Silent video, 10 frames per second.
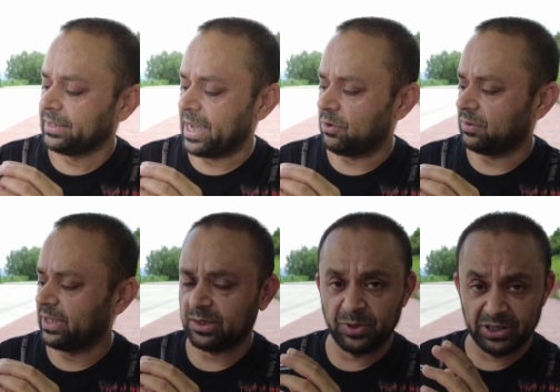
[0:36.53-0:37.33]
Now,
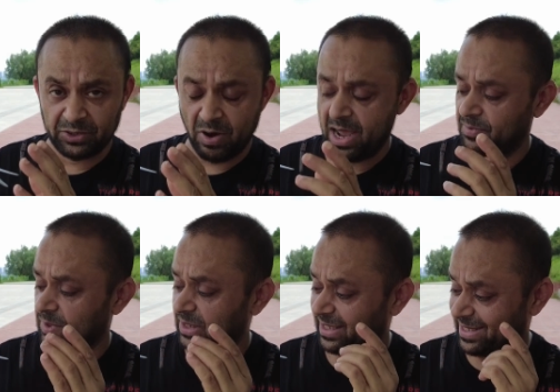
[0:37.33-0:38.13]
let me describe
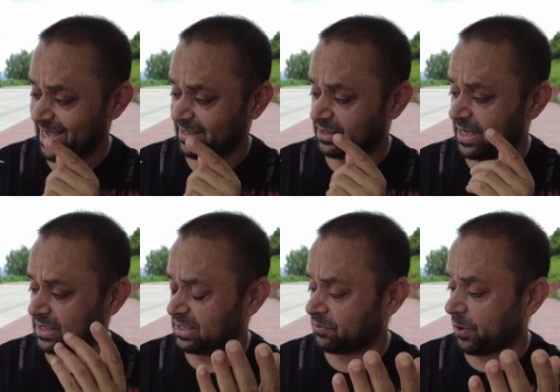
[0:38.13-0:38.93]
the test
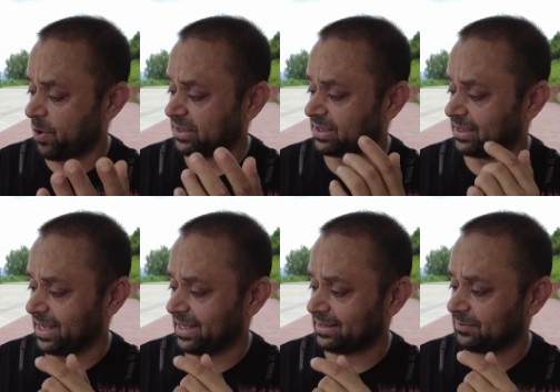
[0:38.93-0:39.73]
that is requested
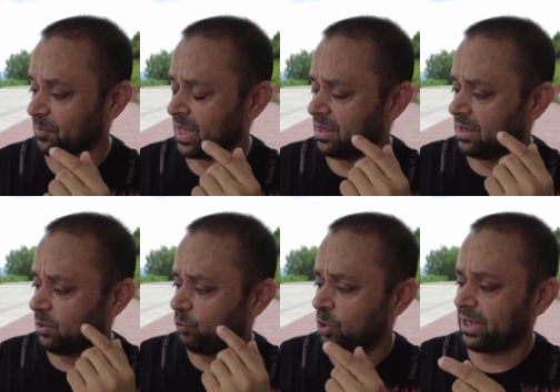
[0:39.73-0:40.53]
is,
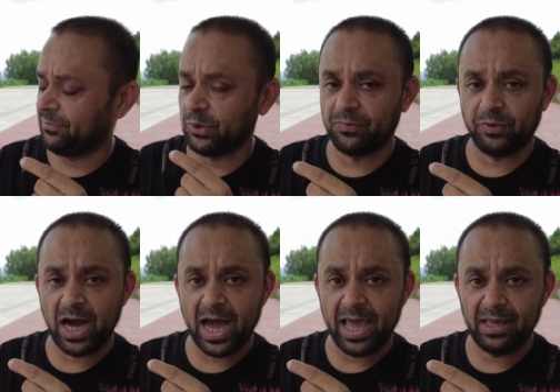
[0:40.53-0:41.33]
what if you
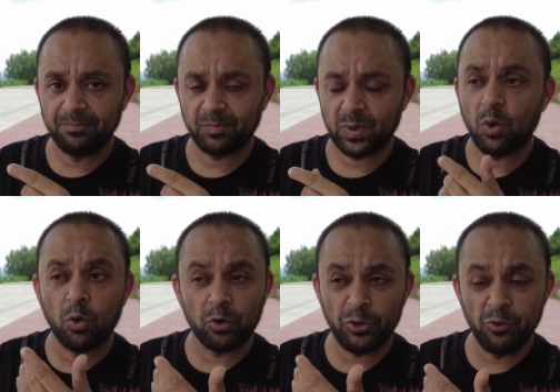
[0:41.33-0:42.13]
fly,
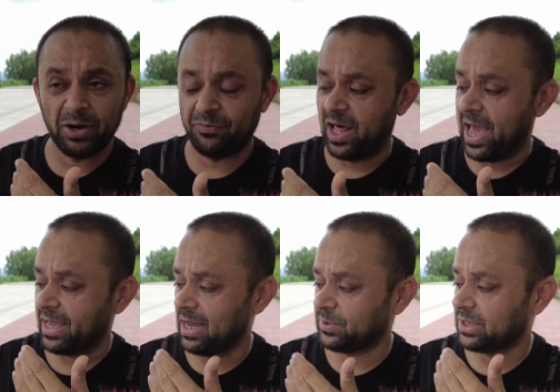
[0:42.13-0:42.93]
or you are
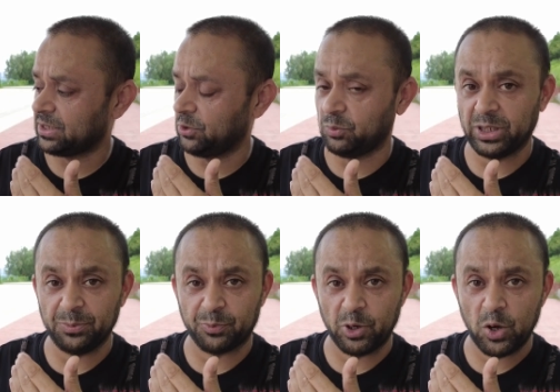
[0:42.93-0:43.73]
flying Hubsan Zino
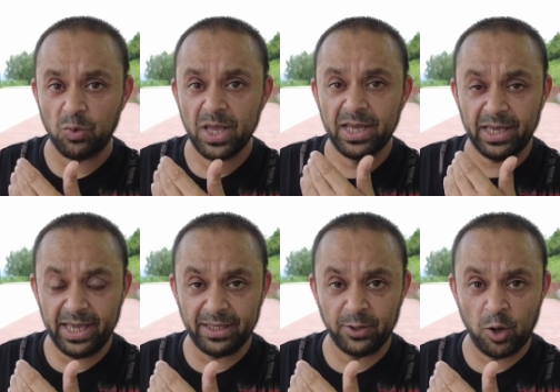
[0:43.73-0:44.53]
Mini Pro
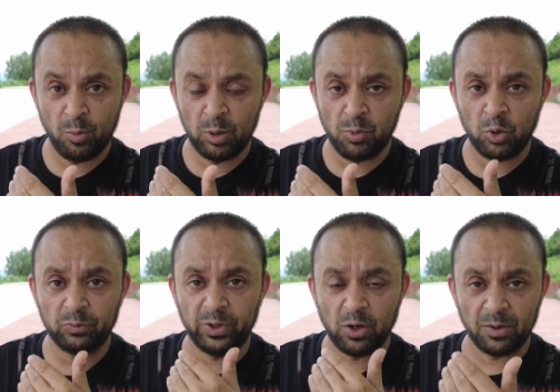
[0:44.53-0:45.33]
in normal
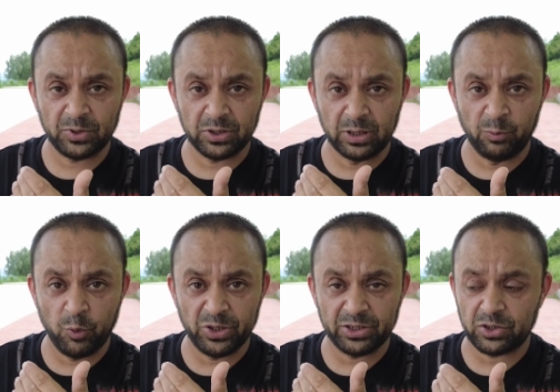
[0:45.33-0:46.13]
mode with obstacle
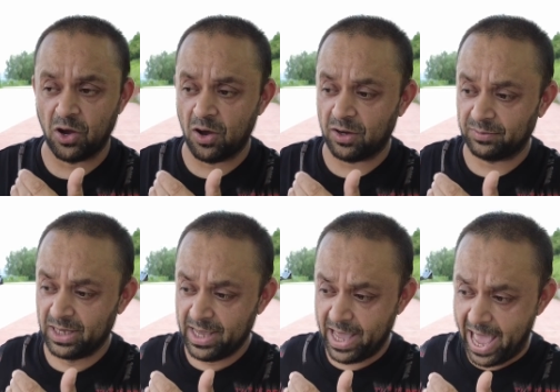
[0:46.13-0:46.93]
avoidance on
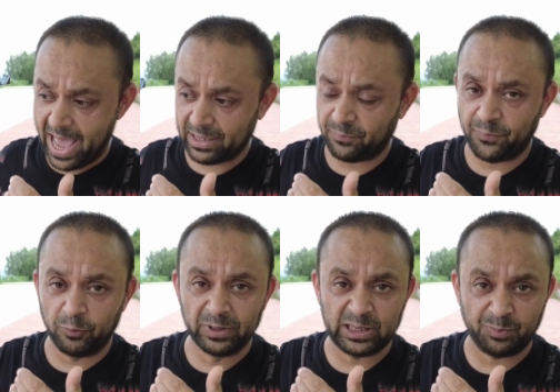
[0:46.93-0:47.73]
at
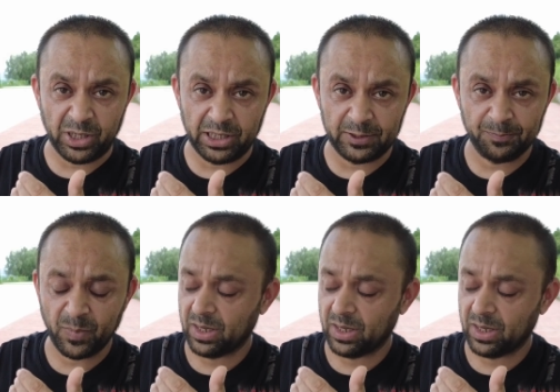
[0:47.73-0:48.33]
full speed?